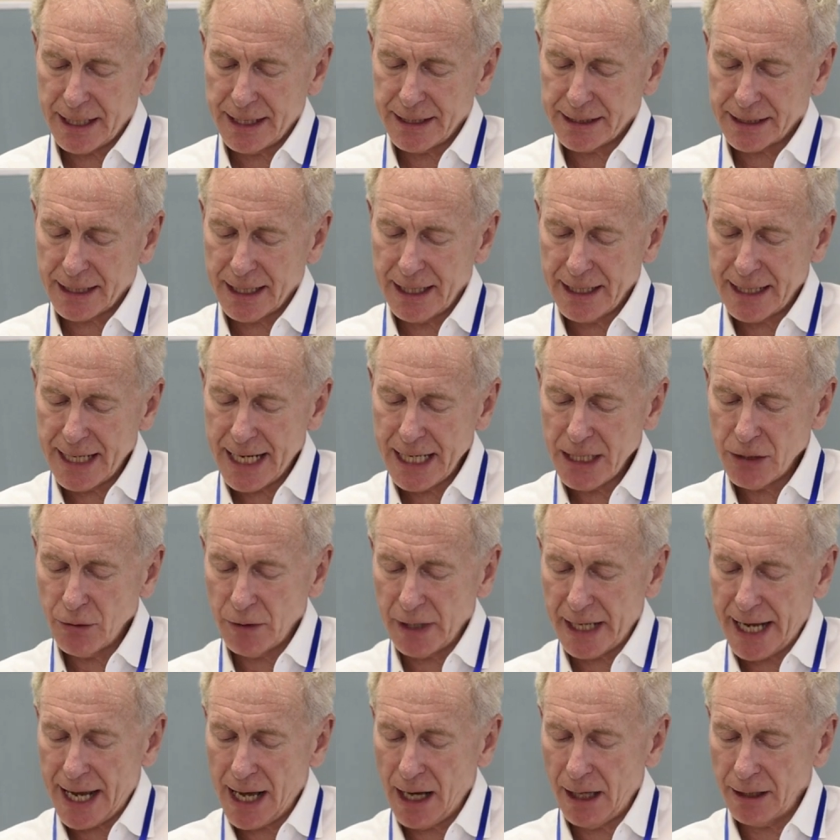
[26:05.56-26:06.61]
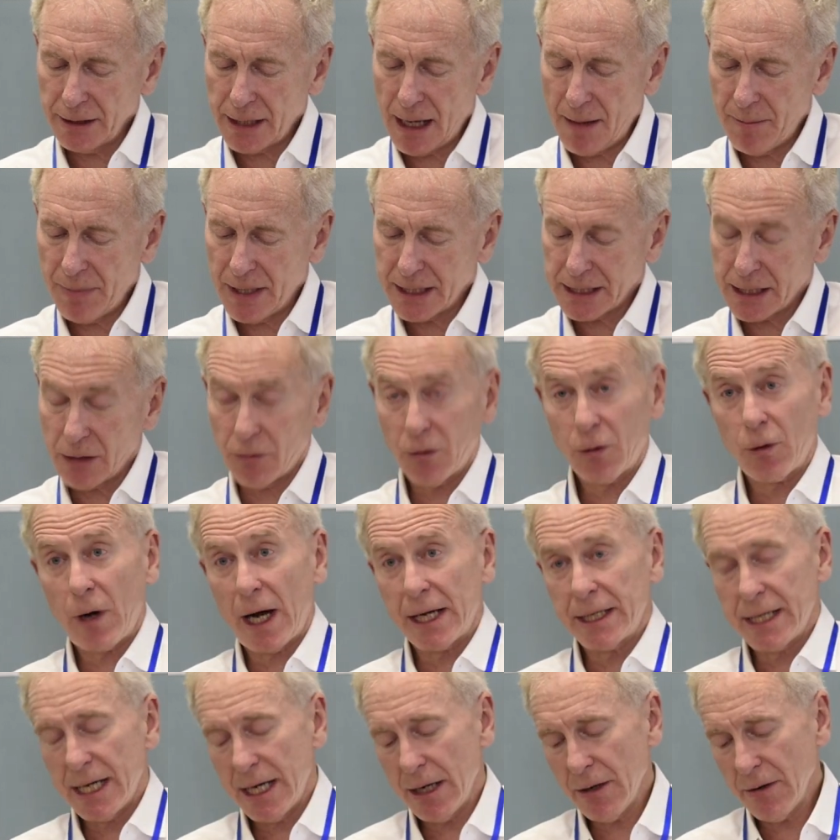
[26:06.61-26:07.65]
is continually held up as a
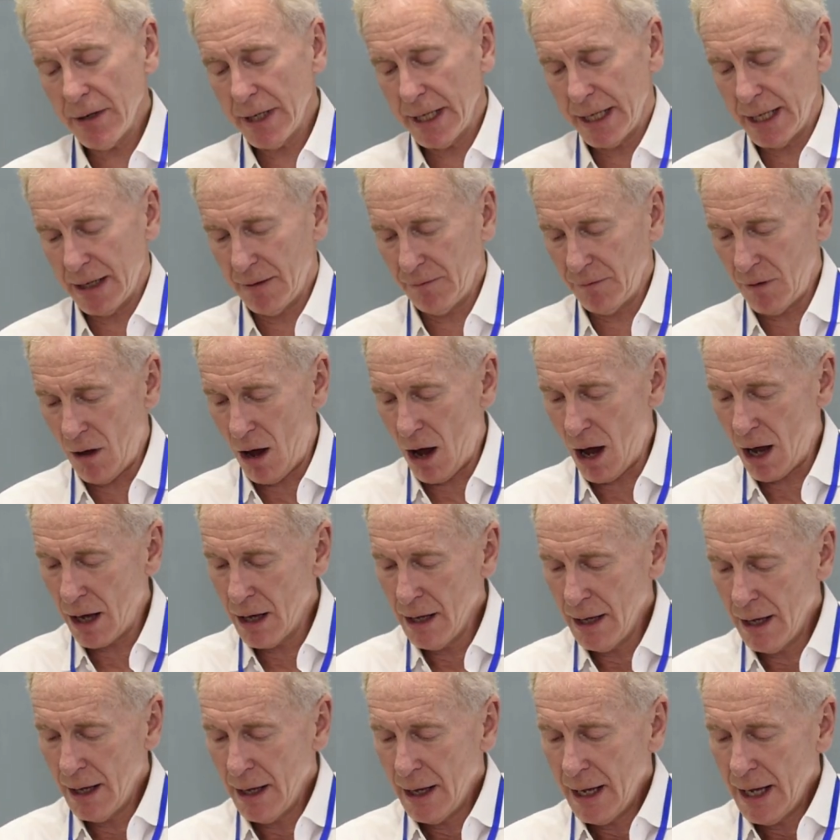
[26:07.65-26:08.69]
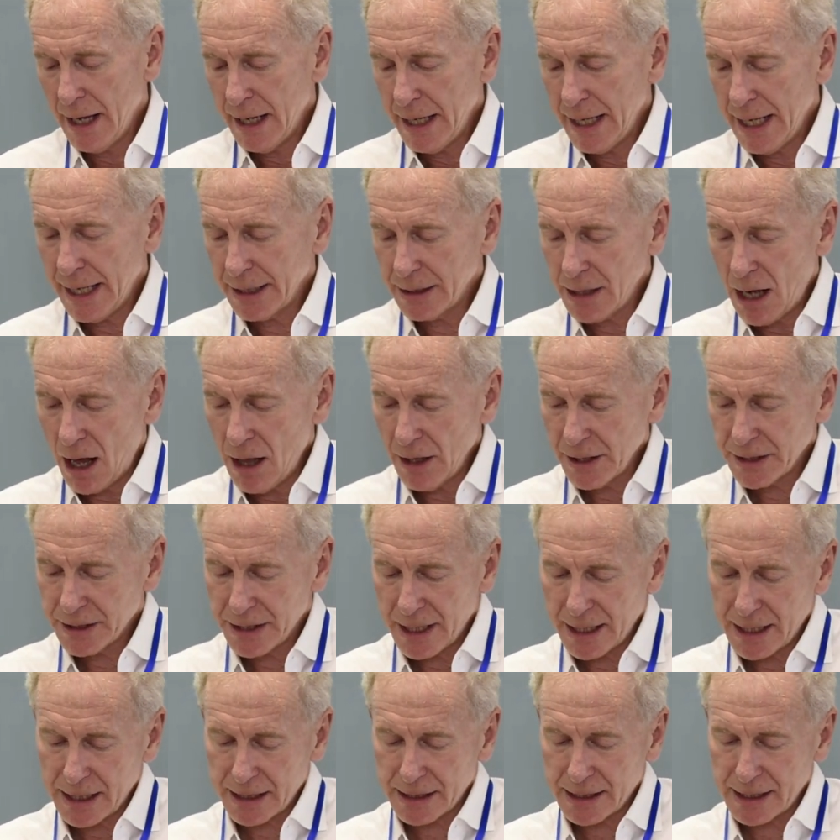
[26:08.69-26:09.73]
criterion of law, he acknowledged
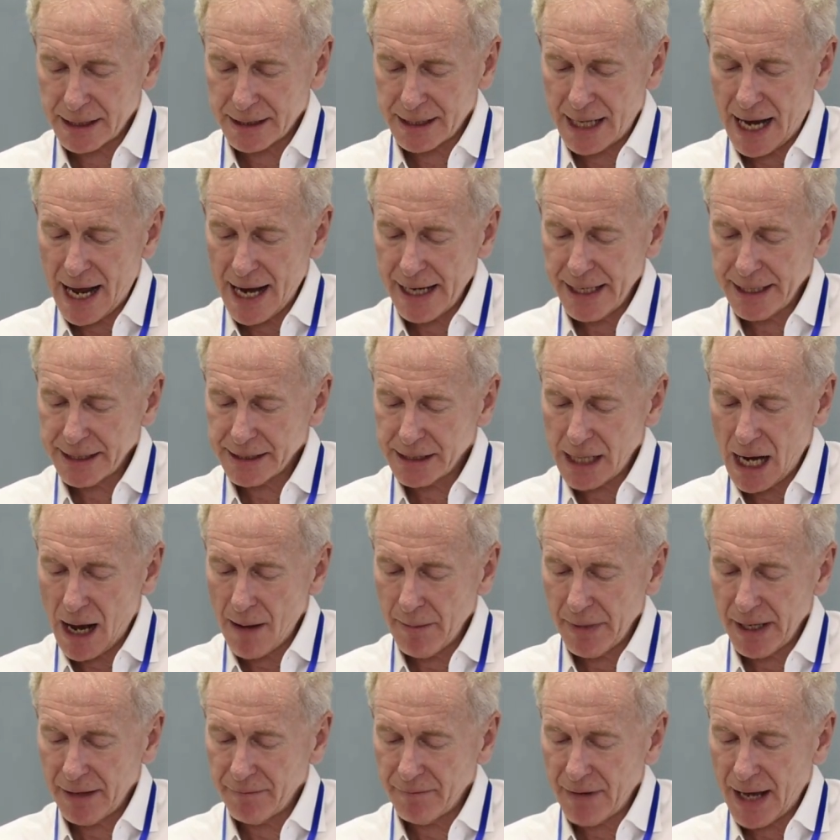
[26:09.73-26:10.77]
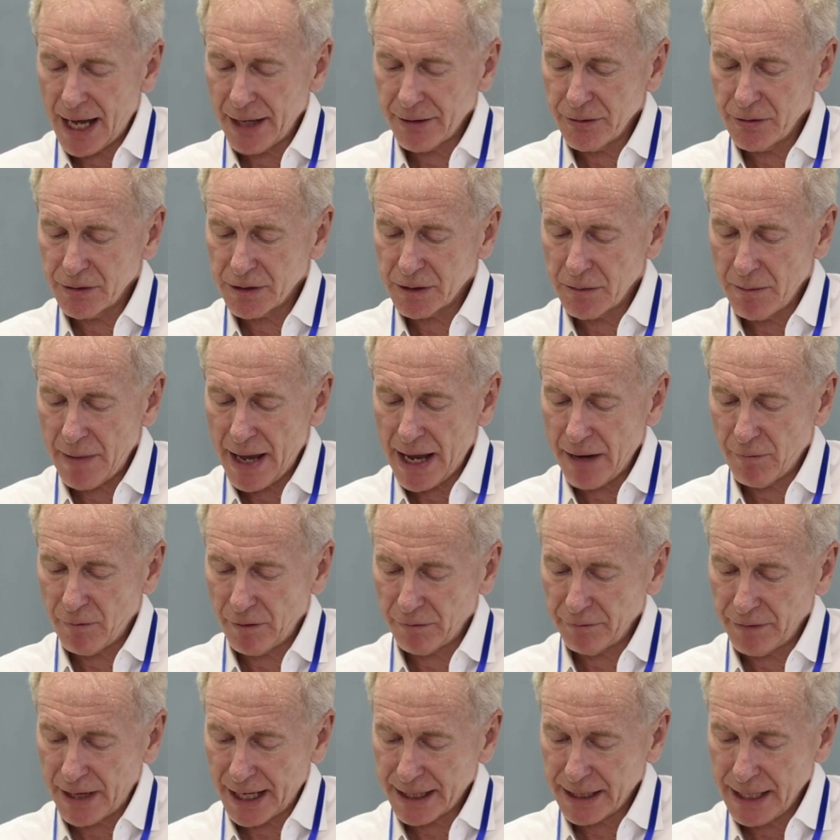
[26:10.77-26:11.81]
that a society's dominant values may
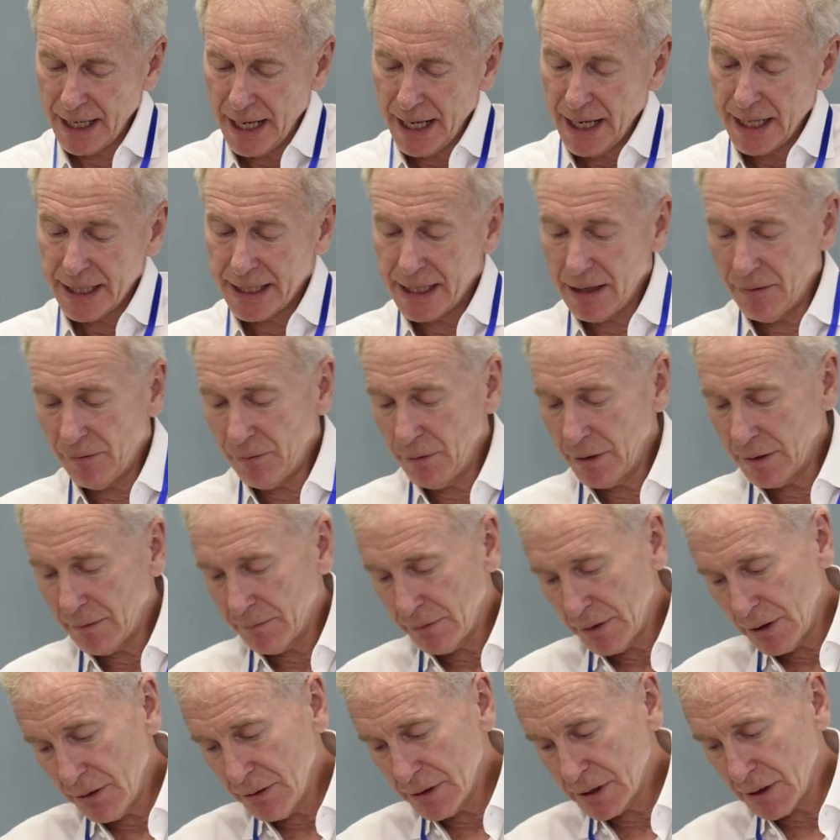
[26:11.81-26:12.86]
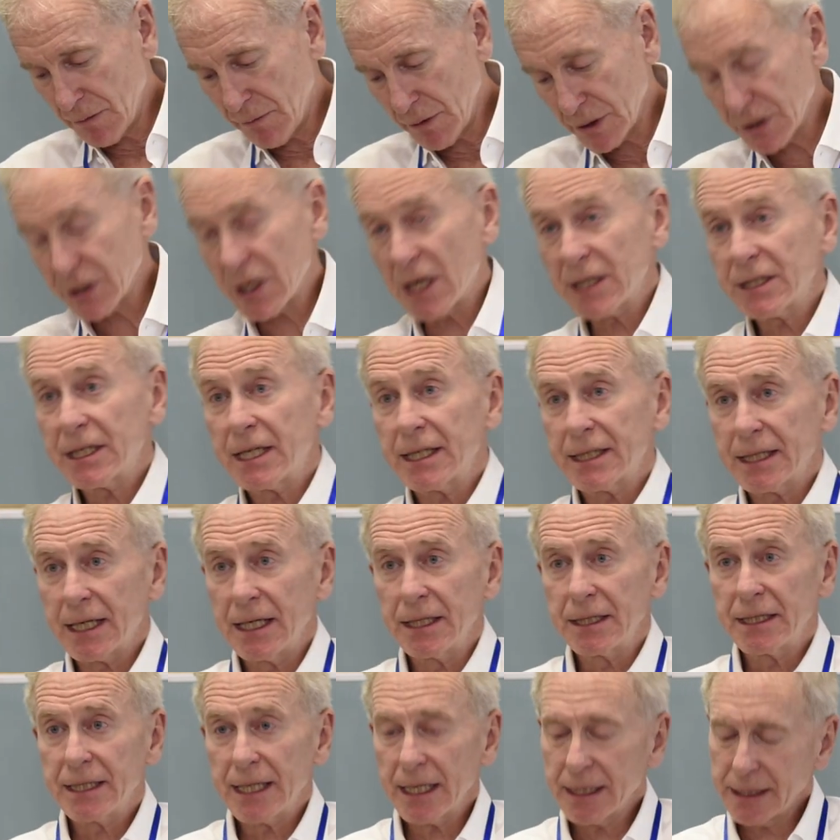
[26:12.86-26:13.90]
reflect differing views of what justice
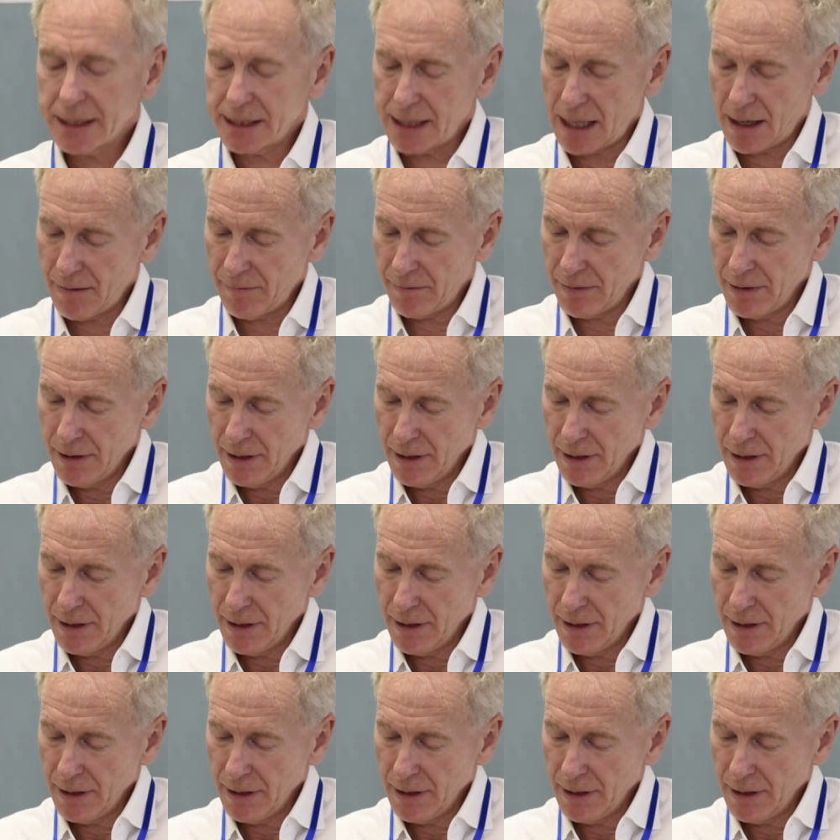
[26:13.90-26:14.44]
consists of.